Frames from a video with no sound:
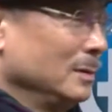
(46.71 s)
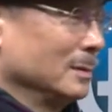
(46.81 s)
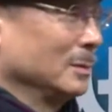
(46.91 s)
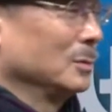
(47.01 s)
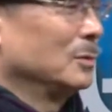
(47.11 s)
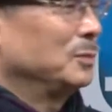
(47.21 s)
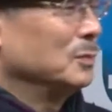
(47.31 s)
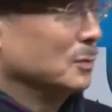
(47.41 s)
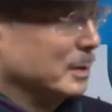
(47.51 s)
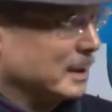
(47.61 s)
Water
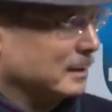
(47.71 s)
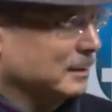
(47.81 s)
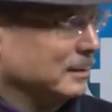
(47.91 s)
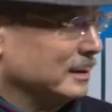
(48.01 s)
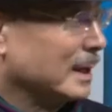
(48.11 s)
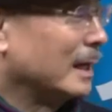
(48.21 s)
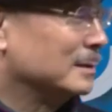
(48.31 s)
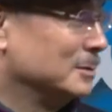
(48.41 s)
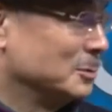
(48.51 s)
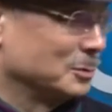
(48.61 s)
flows from a higher
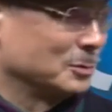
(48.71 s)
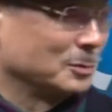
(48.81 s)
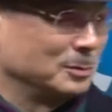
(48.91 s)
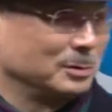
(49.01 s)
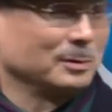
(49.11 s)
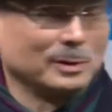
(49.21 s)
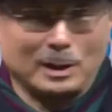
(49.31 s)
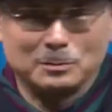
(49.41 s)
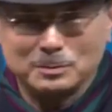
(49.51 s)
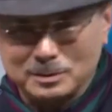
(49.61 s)
elevation to a lower
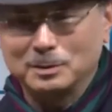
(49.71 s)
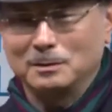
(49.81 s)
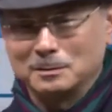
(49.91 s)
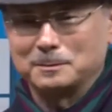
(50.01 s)
one, right?